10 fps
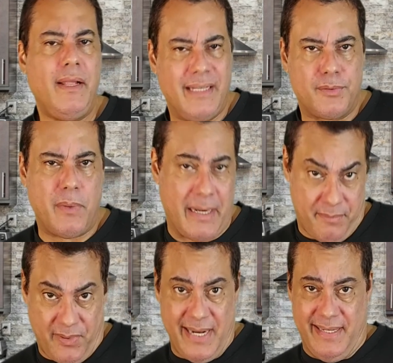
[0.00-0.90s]
That's what
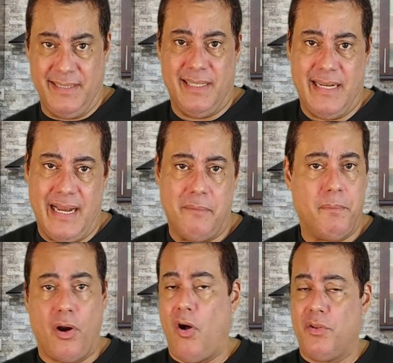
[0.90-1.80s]
I'm rating the knife.
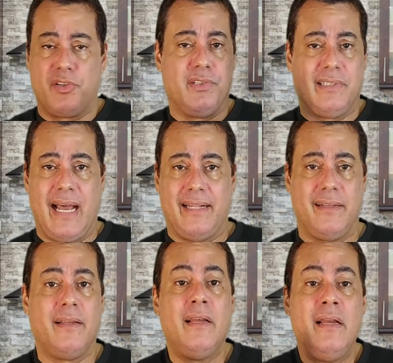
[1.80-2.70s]
But other than that,
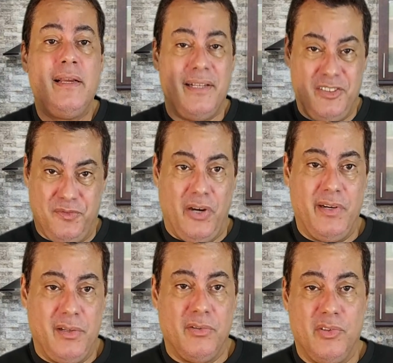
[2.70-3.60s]
it's
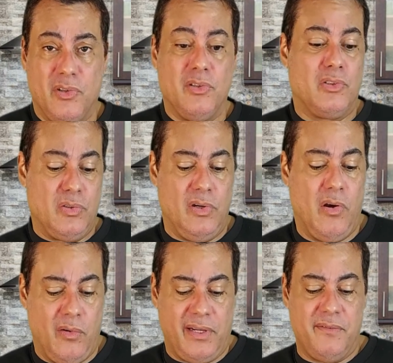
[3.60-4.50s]
very good. You're good to
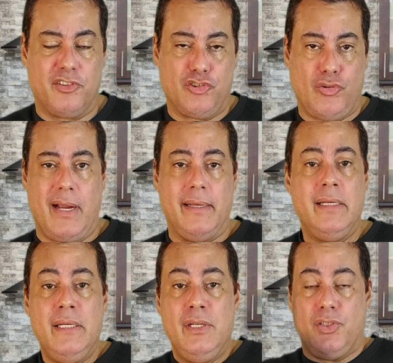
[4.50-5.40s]
go and give it a try.
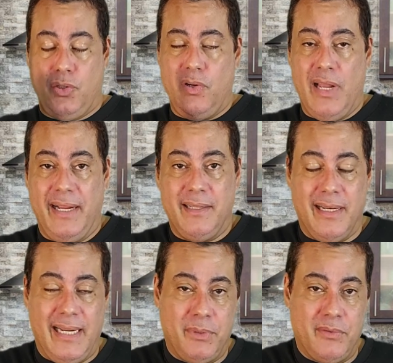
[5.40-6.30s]
So you like the
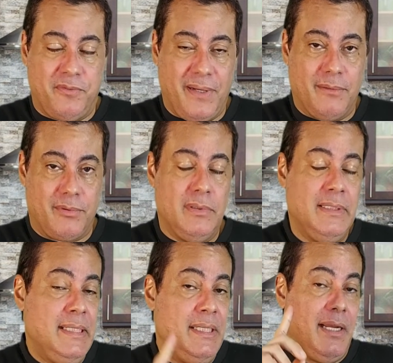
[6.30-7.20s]
lemon flavor,
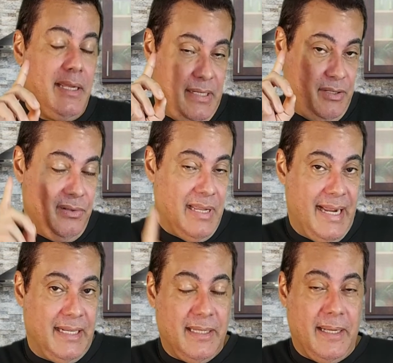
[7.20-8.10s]
and then you
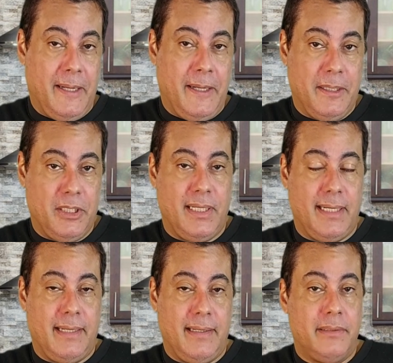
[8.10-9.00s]
like the
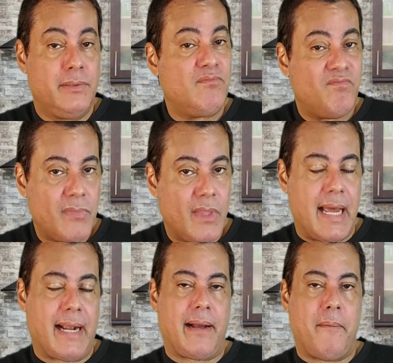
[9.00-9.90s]
uh,
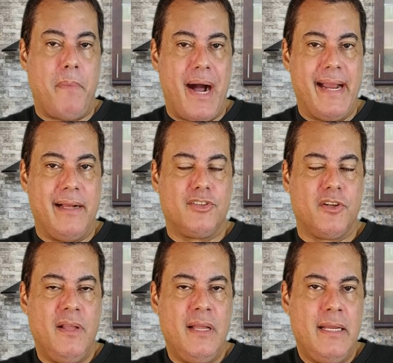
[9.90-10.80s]
like a
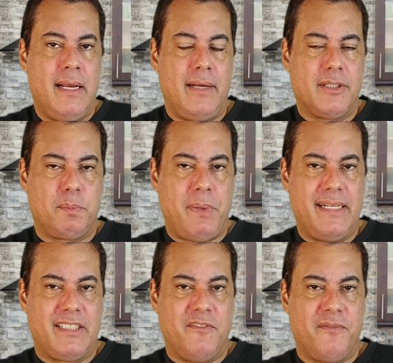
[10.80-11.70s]
mild uh,
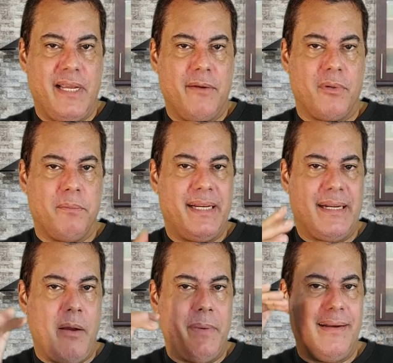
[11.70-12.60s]
spicy flavor
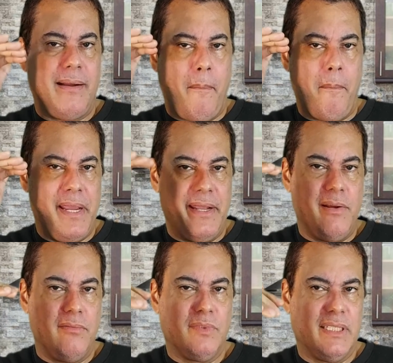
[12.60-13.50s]
becoming a
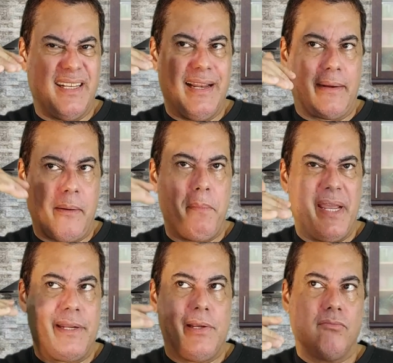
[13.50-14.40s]
medium. This is like a
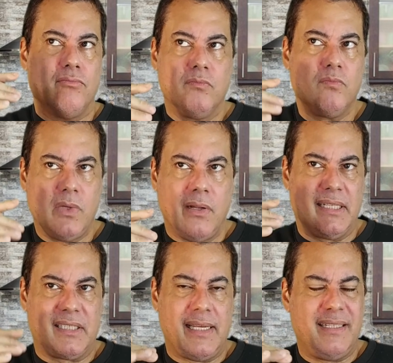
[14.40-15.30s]
medium. Well,
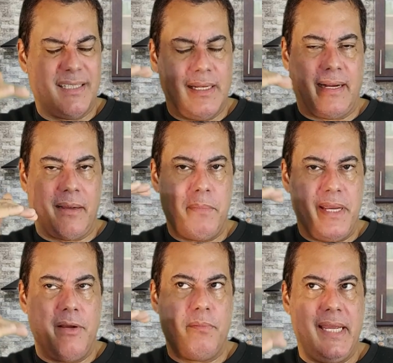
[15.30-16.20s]
let's say this is like a
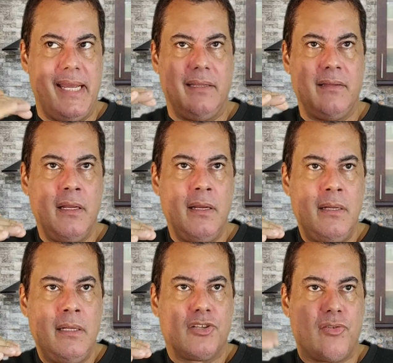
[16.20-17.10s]
medium heat
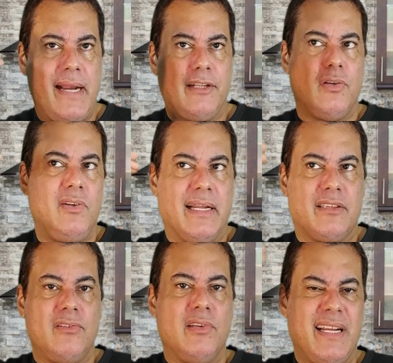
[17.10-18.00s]
trying to
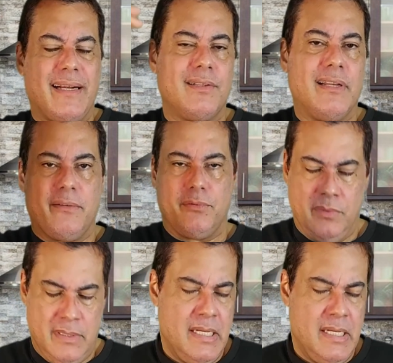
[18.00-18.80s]
get to the next level.